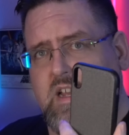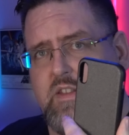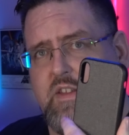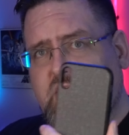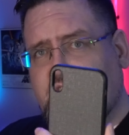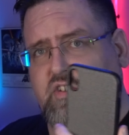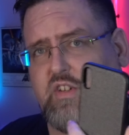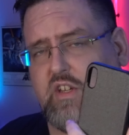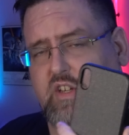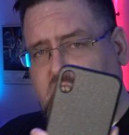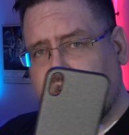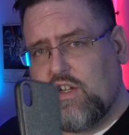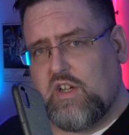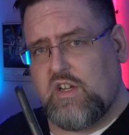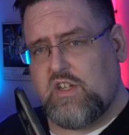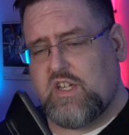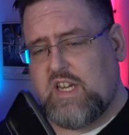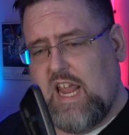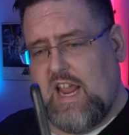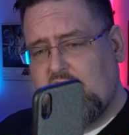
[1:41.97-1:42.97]
This is a
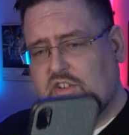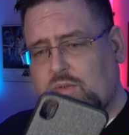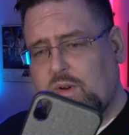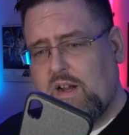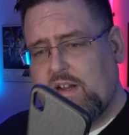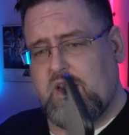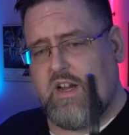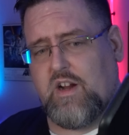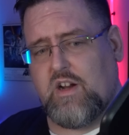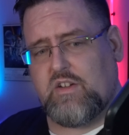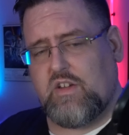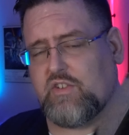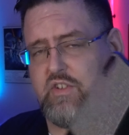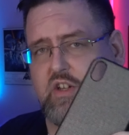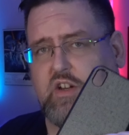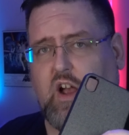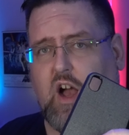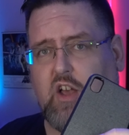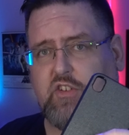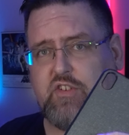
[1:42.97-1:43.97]
good case right here. It
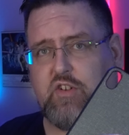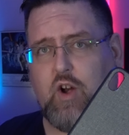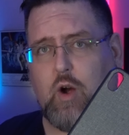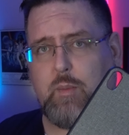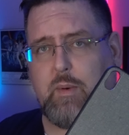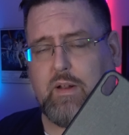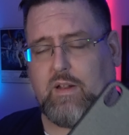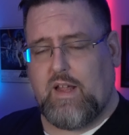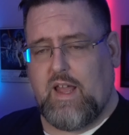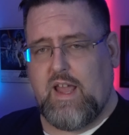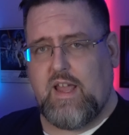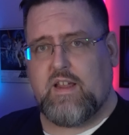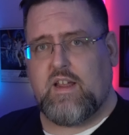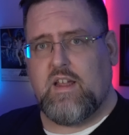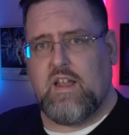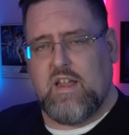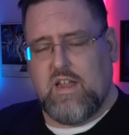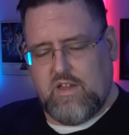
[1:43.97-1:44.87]
doesn't cost an arm and a leg.